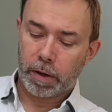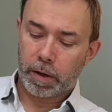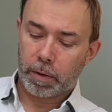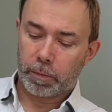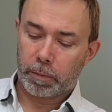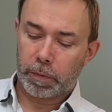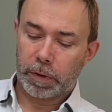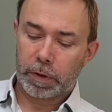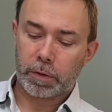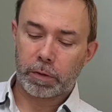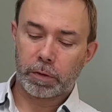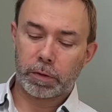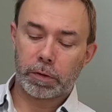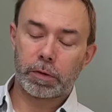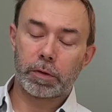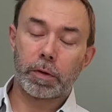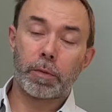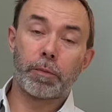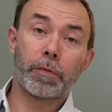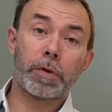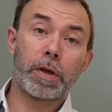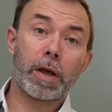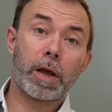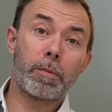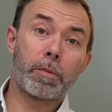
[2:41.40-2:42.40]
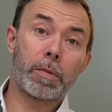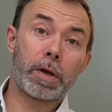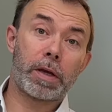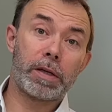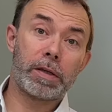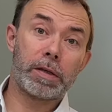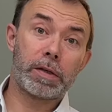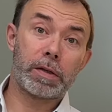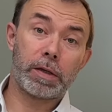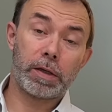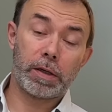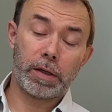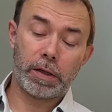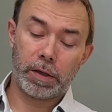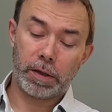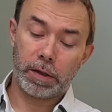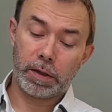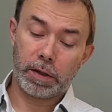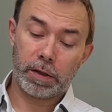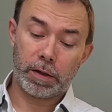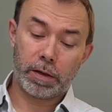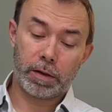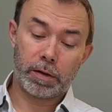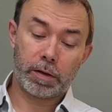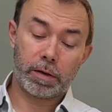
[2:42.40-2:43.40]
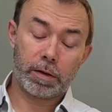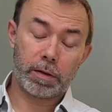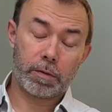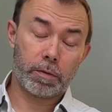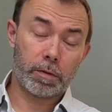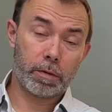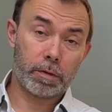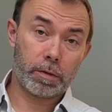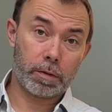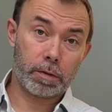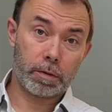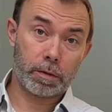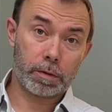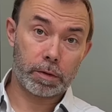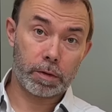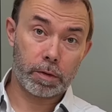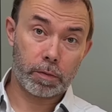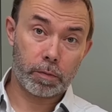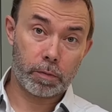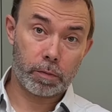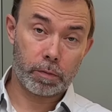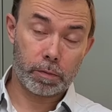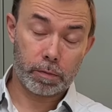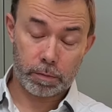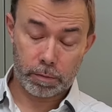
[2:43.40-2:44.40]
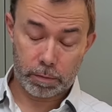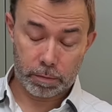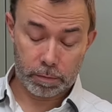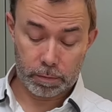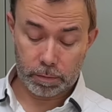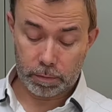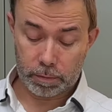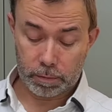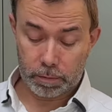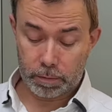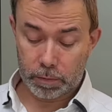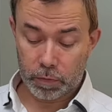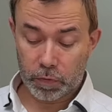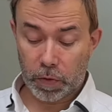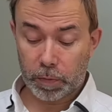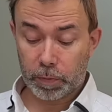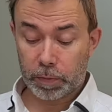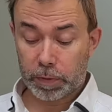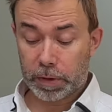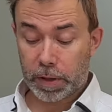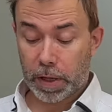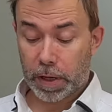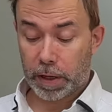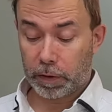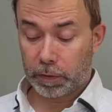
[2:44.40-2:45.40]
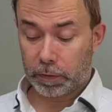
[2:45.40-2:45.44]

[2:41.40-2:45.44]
because sometimes I see in some website